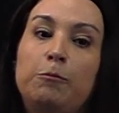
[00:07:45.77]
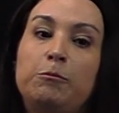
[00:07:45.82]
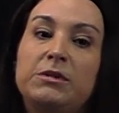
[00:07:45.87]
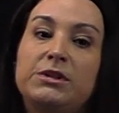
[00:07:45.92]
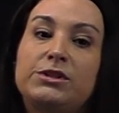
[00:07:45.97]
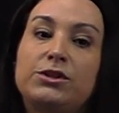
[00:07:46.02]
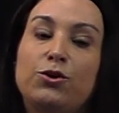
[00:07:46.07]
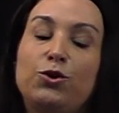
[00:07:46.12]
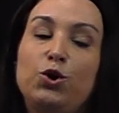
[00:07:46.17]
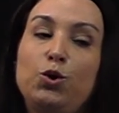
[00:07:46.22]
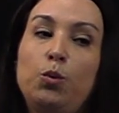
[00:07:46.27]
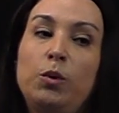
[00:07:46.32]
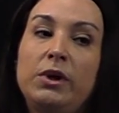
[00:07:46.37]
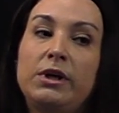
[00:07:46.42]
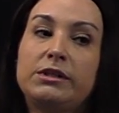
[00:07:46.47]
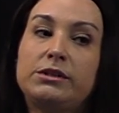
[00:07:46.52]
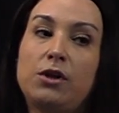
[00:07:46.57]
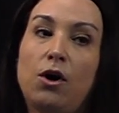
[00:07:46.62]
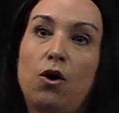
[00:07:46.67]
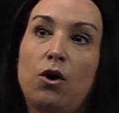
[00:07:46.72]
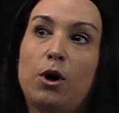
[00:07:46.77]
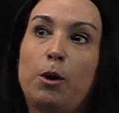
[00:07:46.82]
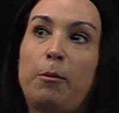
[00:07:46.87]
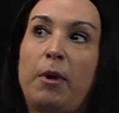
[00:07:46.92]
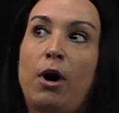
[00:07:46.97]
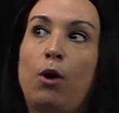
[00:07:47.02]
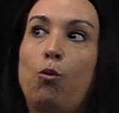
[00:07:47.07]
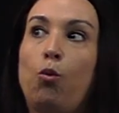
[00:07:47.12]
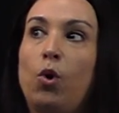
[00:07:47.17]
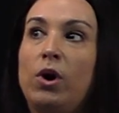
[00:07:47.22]
So you want to talk
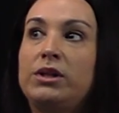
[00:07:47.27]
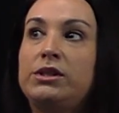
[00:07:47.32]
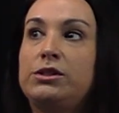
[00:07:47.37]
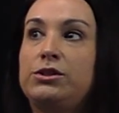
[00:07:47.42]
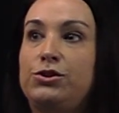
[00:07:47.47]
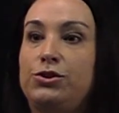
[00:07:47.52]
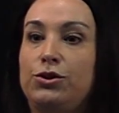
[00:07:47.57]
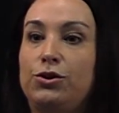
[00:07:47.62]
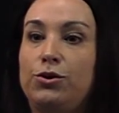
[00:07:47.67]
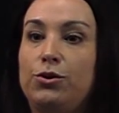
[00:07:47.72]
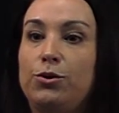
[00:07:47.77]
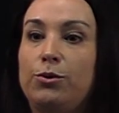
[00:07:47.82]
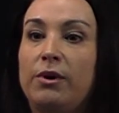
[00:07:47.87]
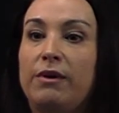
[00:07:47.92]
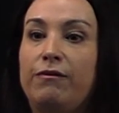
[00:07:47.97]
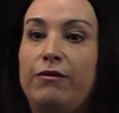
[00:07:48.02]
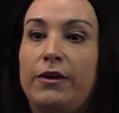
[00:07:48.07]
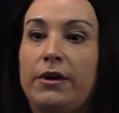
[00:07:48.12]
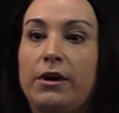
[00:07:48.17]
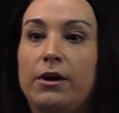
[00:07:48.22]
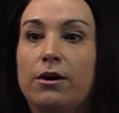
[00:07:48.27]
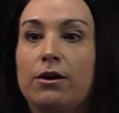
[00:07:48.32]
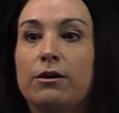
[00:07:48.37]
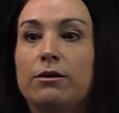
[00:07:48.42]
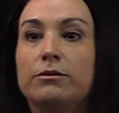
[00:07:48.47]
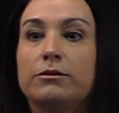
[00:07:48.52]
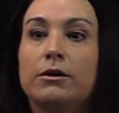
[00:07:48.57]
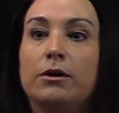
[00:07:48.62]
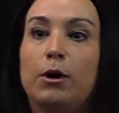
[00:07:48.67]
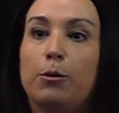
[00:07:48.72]
about what to do if
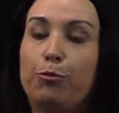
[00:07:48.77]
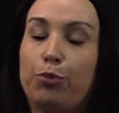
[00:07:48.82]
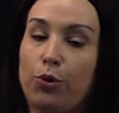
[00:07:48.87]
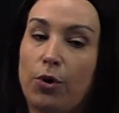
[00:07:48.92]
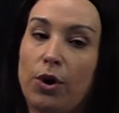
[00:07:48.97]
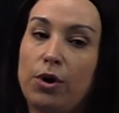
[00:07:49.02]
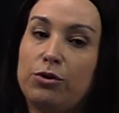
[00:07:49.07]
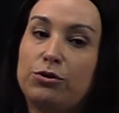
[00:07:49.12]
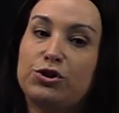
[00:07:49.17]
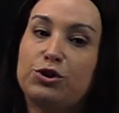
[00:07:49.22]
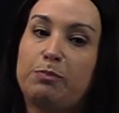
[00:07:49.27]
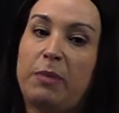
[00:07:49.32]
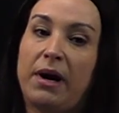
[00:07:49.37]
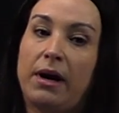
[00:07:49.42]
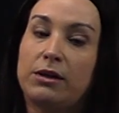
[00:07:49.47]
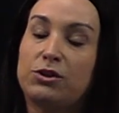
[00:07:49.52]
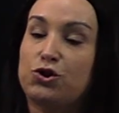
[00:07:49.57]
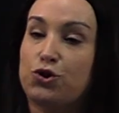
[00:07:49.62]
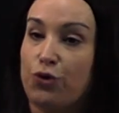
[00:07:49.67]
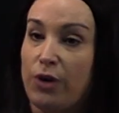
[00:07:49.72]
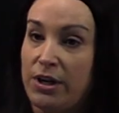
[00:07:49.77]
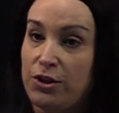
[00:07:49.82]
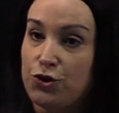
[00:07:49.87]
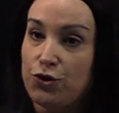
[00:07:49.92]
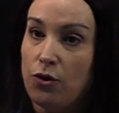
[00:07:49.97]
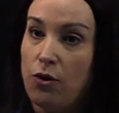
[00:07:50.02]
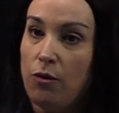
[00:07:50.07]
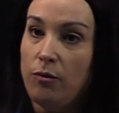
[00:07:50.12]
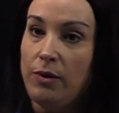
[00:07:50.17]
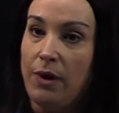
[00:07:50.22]
they're approached by a stranger
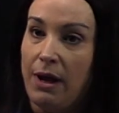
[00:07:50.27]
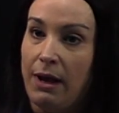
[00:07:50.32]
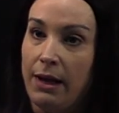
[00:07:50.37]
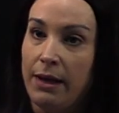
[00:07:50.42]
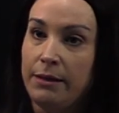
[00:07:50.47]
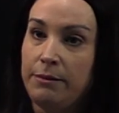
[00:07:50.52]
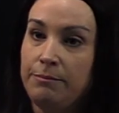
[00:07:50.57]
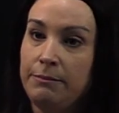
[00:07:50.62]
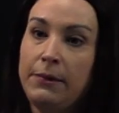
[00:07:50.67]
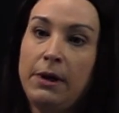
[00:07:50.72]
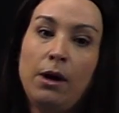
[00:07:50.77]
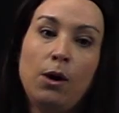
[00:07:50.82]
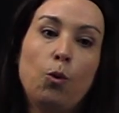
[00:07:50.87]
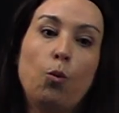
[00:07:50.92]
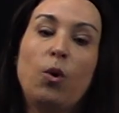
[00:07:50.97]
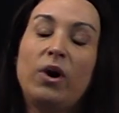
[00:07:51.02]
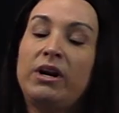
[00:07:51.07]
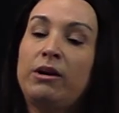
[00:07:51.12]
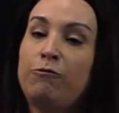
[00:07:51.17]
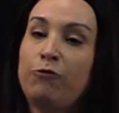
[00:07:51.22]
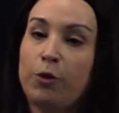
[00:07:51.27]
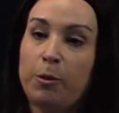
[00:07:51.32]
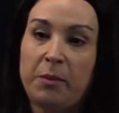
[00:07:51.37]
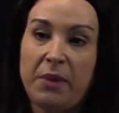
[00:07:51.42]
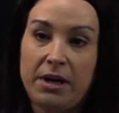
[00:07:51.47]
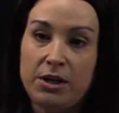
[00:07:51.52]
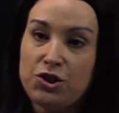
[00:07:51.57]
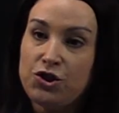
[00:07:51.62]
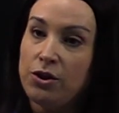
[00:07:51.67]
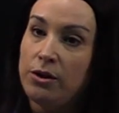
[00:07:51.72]
online, what
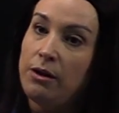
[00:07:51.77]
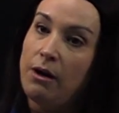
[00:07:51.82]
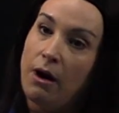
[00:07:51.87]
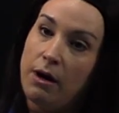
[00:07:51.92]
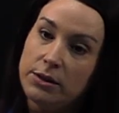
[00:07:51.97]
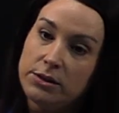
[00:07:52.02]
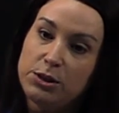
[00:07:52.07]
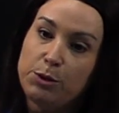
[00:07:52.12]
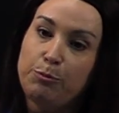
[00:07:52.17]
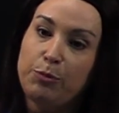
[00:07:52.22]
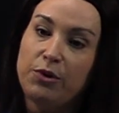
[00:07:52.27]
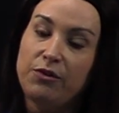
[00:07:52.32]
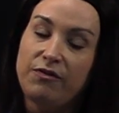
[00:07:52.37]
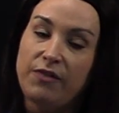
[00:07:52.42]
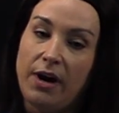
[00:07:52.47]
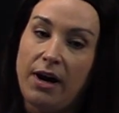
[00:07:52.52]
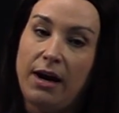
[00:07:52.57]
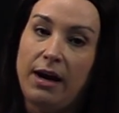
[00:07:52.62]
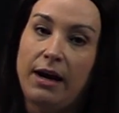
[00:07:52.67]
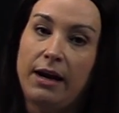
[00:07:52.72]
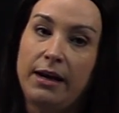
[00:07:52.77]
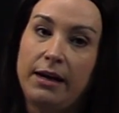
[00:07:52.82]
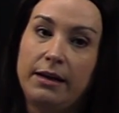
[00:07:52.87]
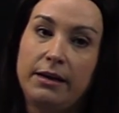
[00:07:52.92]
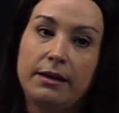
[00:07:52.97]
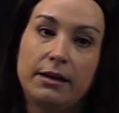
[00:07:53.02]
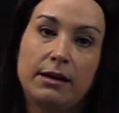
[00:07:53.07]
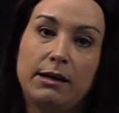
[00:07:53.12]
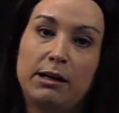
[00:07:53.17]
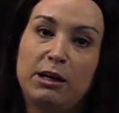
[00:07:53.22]
information not to
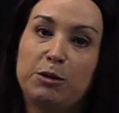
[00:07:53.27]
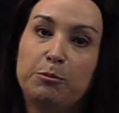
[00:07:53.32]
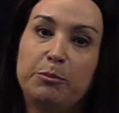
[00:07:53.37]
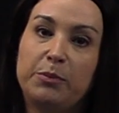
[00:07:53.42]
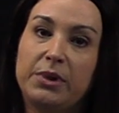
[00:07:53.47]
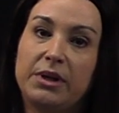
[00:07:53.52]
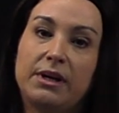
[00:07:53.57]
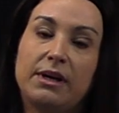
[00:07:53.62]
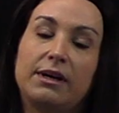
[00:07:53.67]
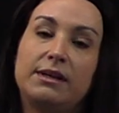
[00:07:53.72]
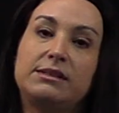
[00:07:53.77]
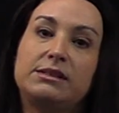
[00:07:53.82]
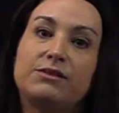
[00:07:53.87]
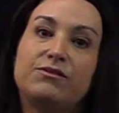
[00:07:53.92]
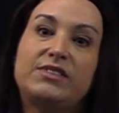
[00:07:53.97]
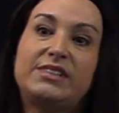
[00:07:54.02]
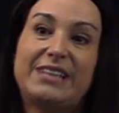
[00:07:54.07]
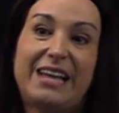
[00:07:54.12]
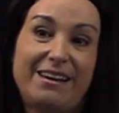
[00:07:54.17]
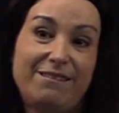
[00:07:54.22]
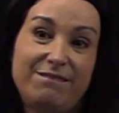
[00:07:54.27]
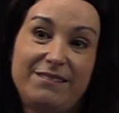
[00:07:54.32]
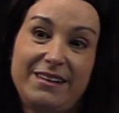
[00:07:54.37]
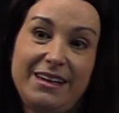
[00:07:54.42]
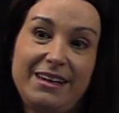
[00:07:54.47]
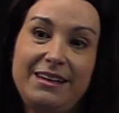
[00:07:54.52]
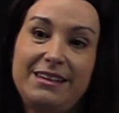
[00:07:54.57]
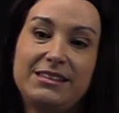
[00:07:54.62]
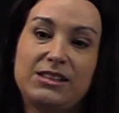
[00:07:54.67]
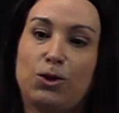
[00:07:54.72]
provide because of
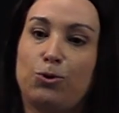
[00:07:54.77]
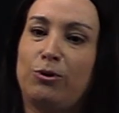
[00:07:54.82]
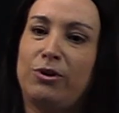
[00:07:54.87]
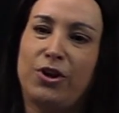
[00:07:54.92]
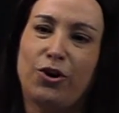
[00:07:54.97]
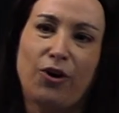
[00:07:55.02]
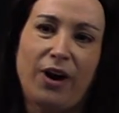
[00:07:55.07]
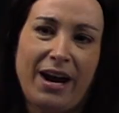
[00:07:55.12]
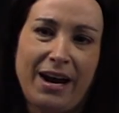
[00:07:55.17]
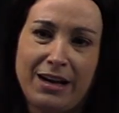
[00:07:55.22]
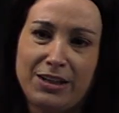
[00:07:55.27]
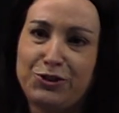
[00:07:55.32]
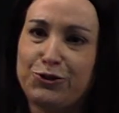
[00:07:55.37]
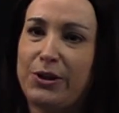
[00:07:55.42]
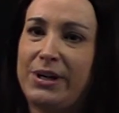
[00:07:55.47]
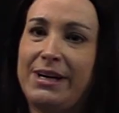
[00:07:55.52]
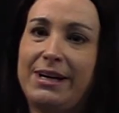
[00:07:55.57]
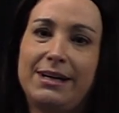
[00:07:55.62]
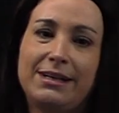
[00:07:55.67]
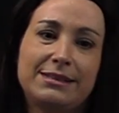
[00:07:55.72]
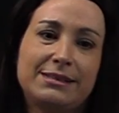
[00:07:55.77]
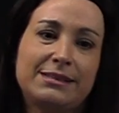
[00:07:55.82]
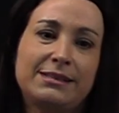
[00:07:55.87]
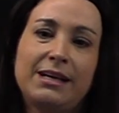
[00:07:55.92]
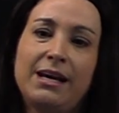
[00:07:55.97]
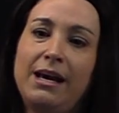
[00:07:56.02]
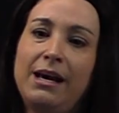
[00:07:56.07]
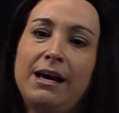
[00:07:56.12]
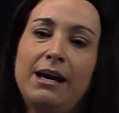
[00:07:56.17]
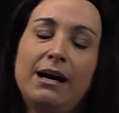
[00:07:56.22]
safety, so their address,
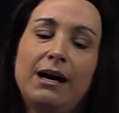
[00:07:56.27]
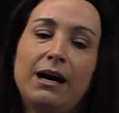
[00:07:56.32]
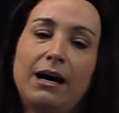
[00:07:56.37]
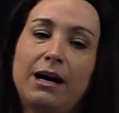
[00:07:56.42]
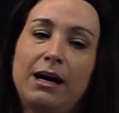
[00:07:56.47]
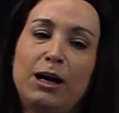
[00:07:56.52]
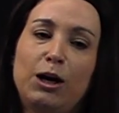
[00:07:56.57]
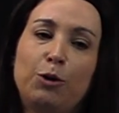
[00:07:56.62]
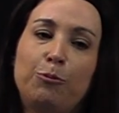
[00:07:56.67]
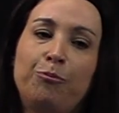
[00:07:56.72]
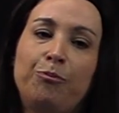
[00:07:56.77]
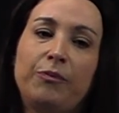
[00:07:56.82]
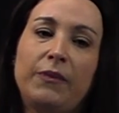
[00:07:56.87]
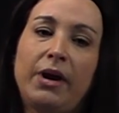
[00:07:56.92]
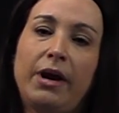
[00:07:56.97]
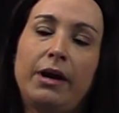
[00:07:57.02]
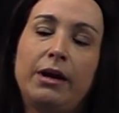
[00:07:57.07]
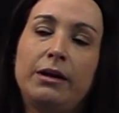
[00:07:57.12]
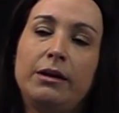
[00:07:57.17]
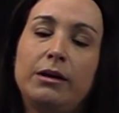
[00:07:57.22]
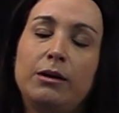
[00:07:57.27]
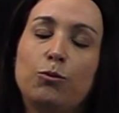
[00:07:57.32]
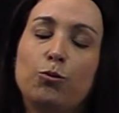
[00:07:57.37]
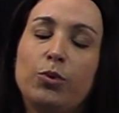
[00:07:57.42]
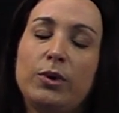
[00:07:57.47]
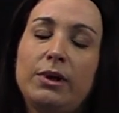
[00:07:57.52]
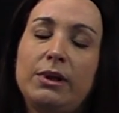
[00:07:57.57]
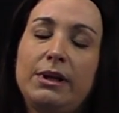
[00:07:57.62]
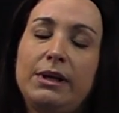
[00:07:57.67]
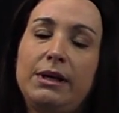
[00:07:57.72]
and
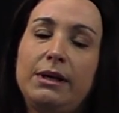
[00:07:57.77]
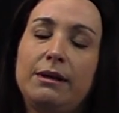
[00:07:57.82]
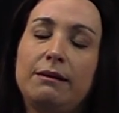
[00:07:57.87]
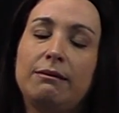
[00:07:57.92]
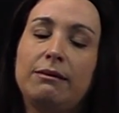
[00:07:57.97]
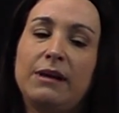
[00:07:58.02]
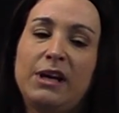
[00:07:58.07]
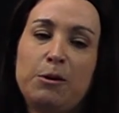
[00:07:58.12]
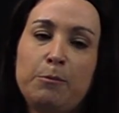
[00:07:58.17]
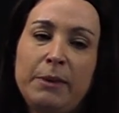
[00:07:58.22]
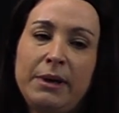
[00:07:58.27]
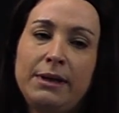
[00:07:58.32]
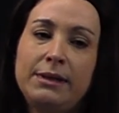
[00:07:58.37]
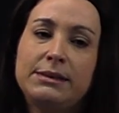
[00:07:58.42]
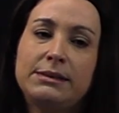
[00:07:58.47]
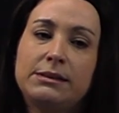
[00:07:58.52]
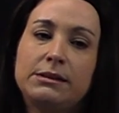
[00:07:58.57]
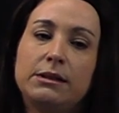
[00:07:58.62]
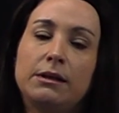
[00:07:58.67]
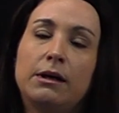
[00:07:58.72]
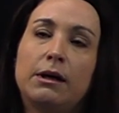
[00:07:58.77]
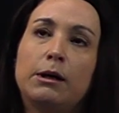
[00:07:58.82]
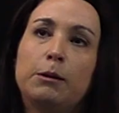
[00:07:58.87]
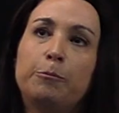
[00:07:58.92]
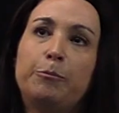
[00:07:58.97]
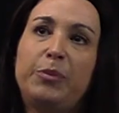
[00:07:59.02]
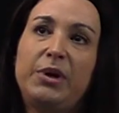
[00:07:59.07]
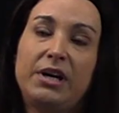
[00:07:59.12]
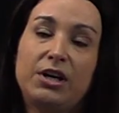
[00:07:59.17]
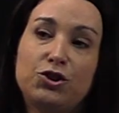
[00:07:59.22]
really limit
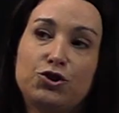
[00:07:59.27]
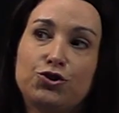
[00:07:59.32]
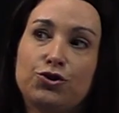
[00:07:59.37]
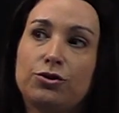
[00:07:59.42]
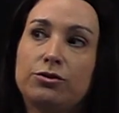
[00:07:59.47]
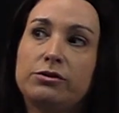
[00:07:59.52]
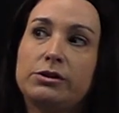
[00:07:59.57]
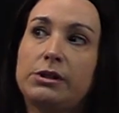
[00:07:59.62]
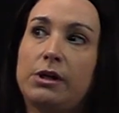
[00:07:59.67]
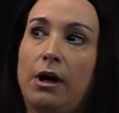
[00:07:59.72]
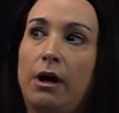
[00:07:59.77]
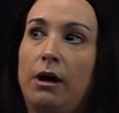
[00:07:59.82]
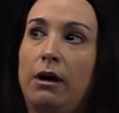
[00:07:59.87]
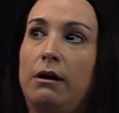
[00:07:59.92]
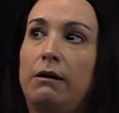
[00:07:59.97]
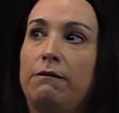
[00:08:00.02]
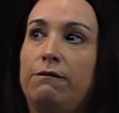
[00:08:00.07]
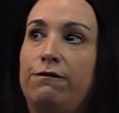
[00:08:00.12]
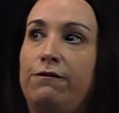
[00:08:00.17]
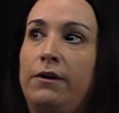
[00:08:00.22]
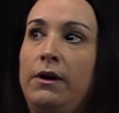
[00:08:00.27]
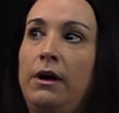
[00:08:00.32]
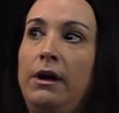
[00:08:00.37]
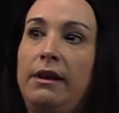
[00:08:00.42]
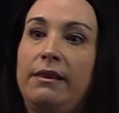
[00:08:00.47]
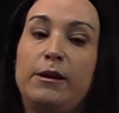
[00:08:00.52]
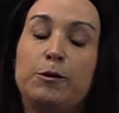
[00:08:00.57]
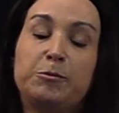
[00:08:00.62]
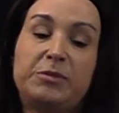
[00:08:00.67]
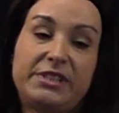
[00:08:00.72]
pictures of
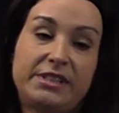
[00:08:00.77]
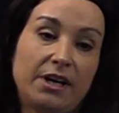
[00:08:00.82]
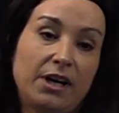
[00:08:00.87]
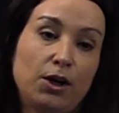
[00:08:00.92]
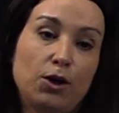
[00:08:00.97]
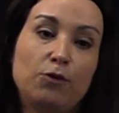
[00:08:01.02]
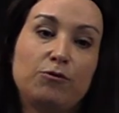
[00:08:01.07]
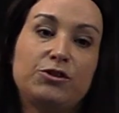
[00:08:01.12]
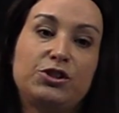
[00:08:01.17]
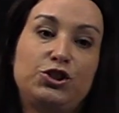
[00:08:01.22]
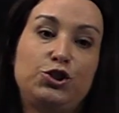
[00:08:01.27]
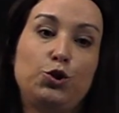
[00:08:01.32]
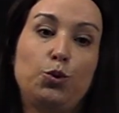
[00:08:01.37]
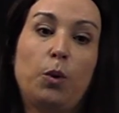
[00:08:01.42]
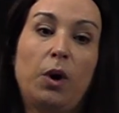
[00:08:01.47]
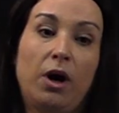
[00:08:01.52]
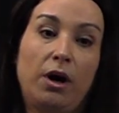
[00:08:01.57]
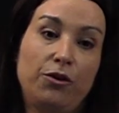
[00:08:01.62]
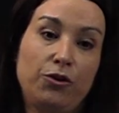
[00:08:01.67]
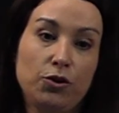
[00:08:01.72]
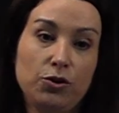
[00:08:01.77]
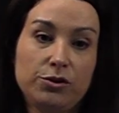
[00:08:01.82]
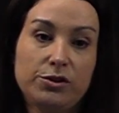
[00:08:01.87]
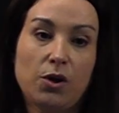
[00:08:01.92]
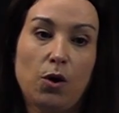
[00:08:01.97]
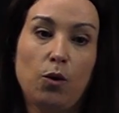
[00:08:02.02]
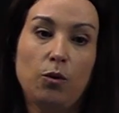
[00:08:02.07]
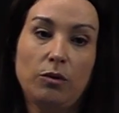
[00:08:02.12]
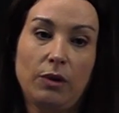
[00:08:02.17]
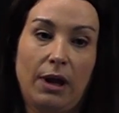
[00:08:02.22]
themselves to others
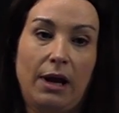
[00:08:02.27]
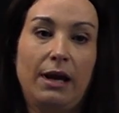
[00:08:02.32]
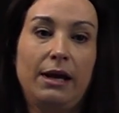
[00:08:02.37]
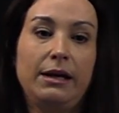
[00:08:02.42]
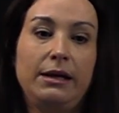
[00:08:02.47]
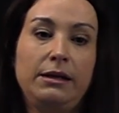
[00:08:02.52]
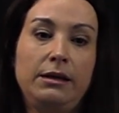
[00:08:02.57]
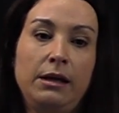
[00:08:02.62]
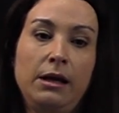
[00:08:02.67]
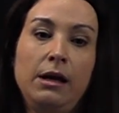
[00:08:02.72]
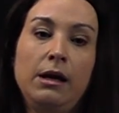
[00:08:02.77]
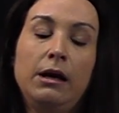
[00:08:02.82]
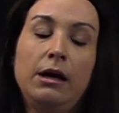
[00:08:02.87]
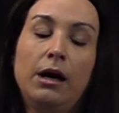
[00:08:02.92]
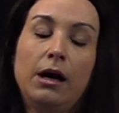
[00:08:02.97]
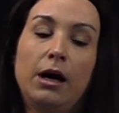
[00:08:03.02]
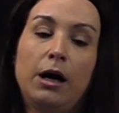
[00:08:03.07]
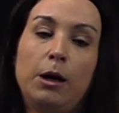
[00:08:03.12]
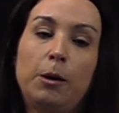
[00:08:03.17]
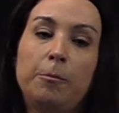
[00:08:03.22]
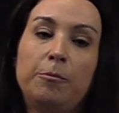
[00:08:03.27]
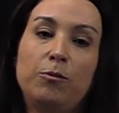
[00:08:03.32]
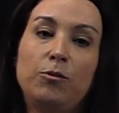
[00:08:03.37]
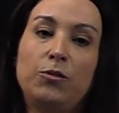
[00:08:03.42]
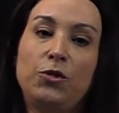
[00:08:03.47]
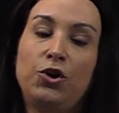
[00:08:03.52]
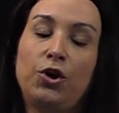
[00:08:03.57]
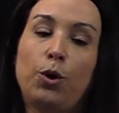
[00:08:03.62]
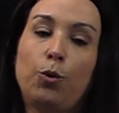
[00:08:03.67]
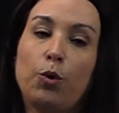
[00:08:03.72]
online.
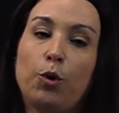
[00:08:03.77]
We're